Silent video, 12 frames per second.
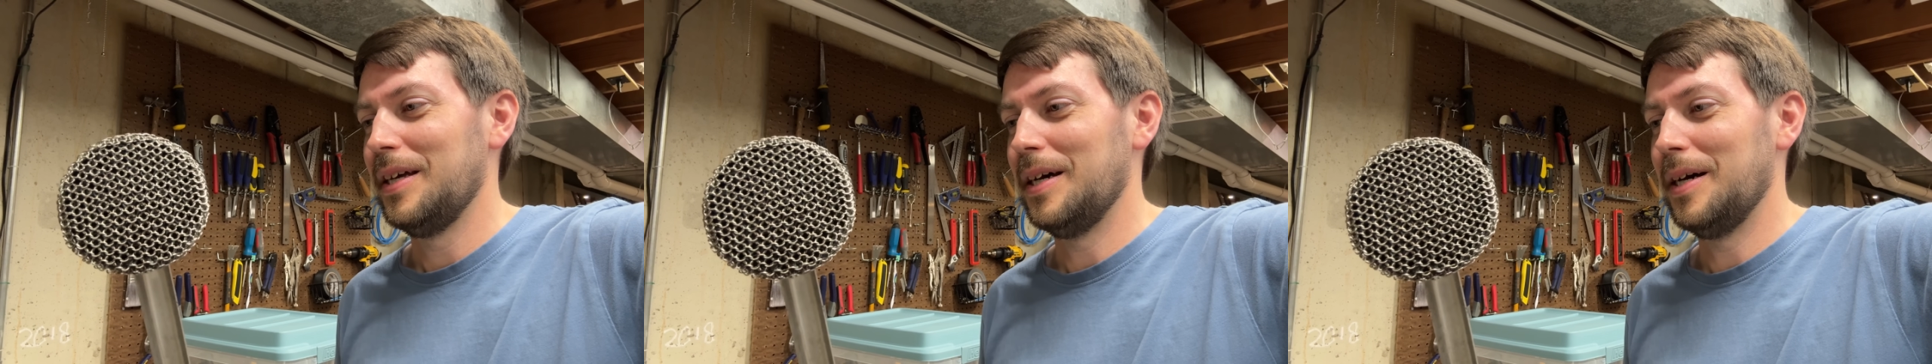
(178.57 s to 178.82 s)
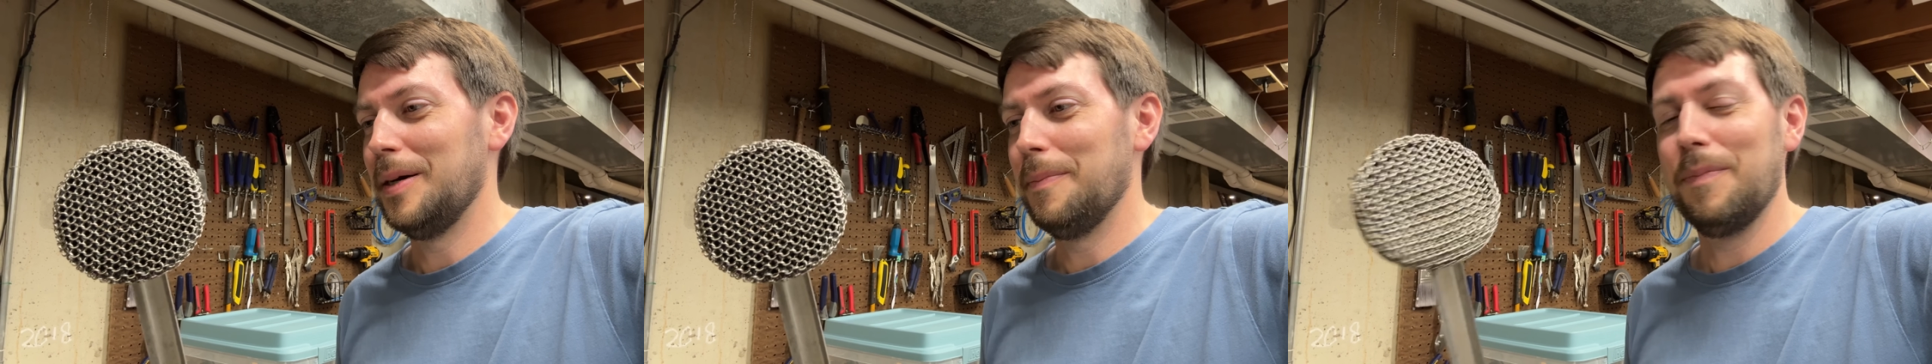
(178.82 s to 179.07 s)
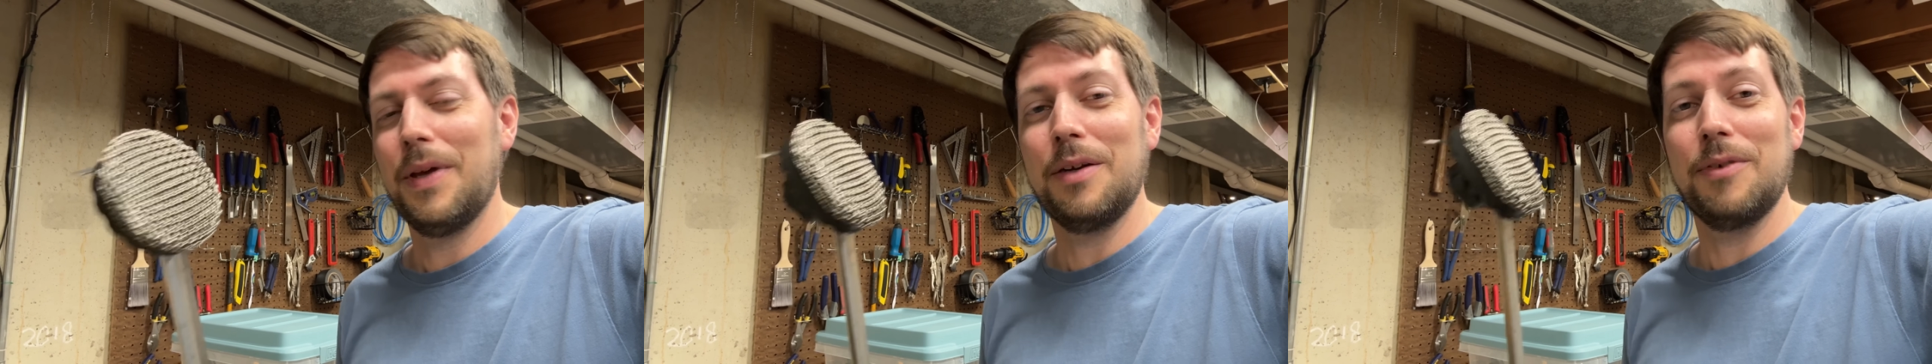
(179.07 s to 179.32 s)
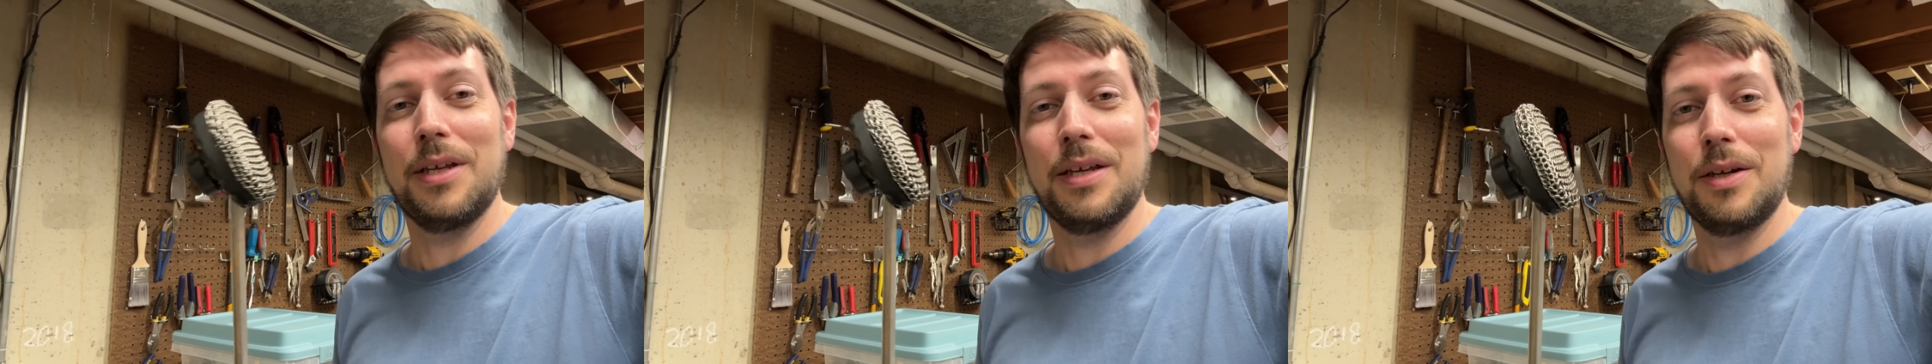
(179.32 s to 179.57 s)

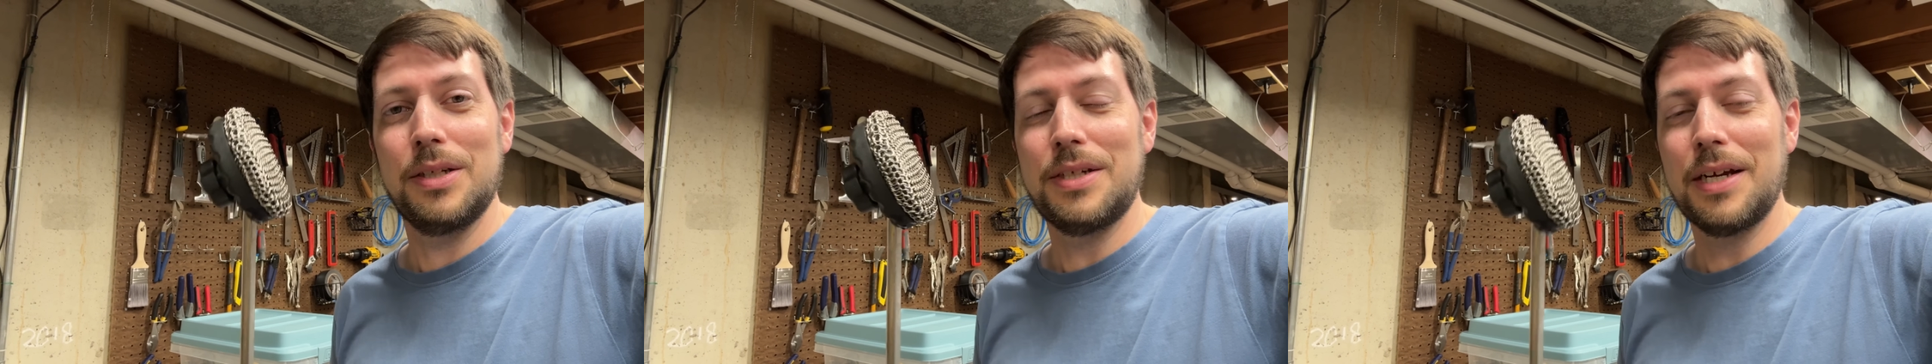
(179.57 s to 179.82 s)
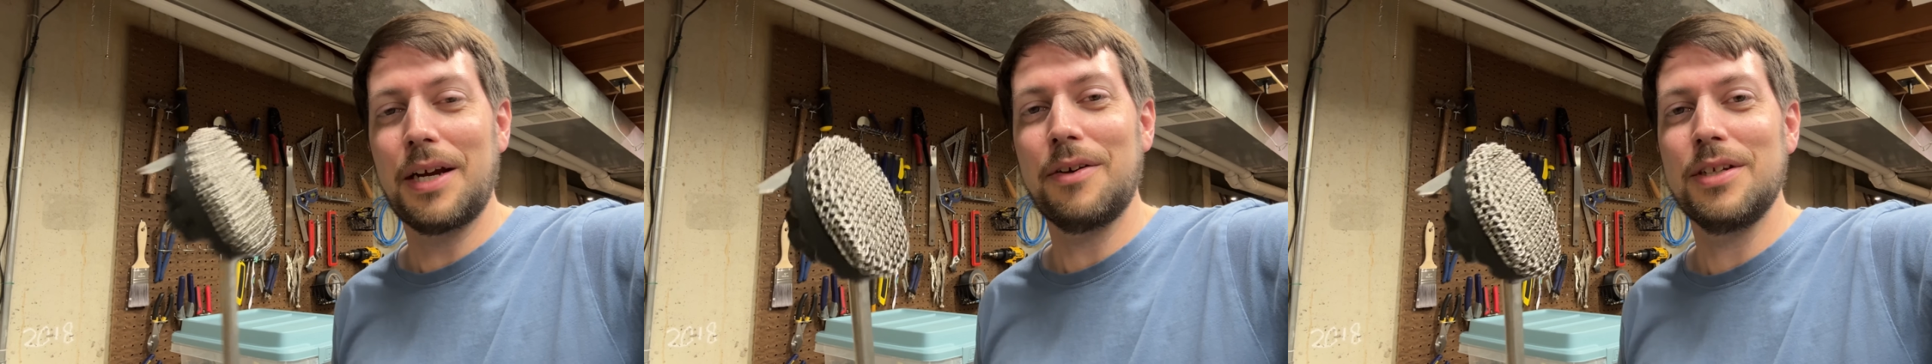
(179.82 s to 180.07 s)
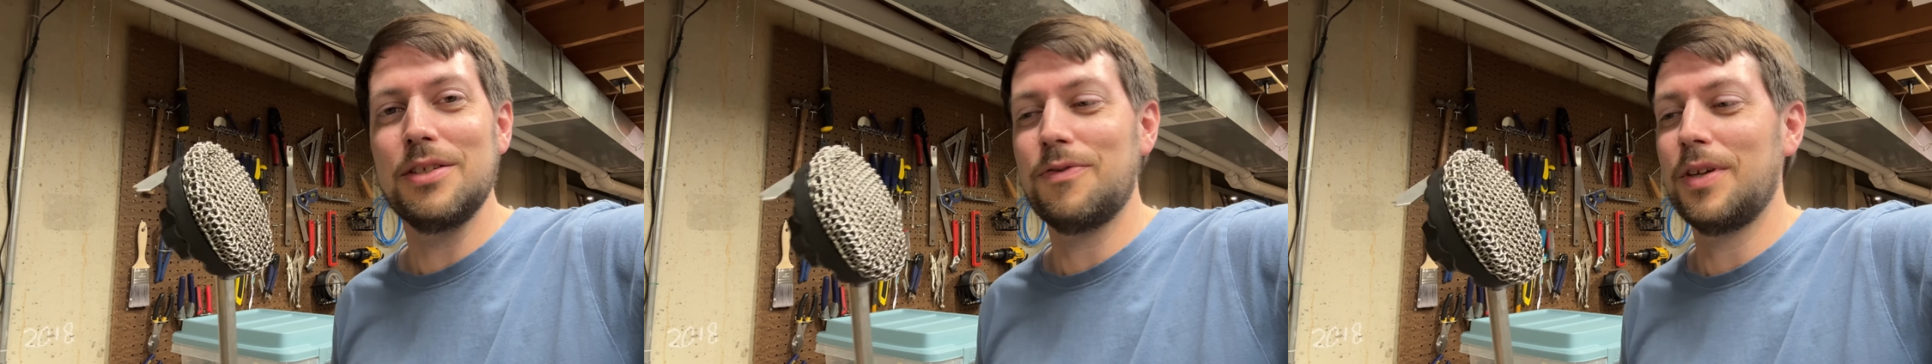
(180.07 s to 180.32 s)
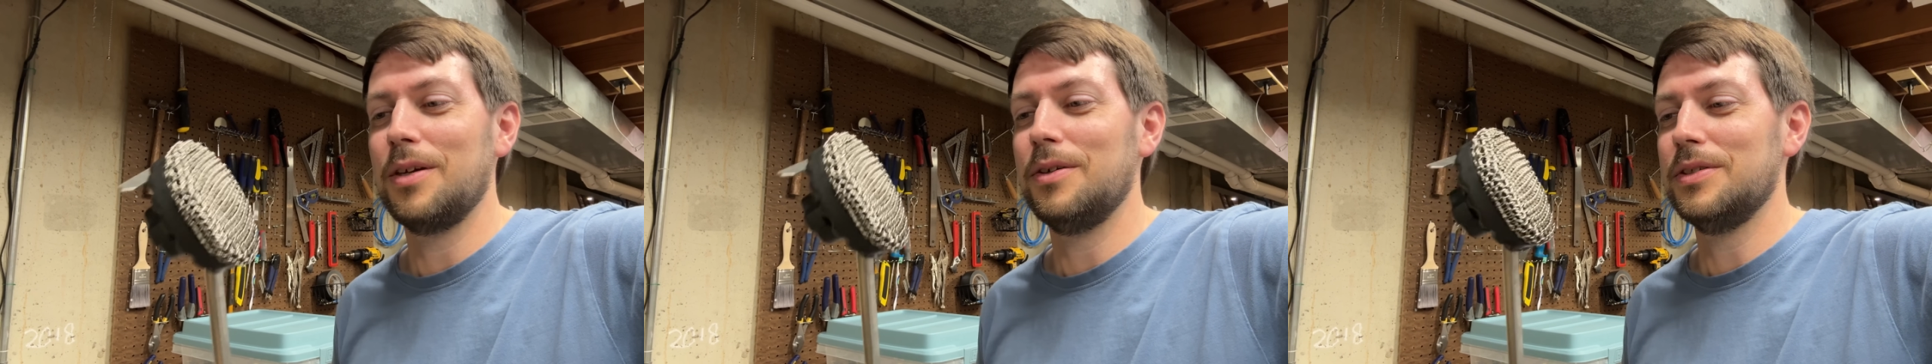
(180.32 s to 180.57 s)
Anyway, check out his video.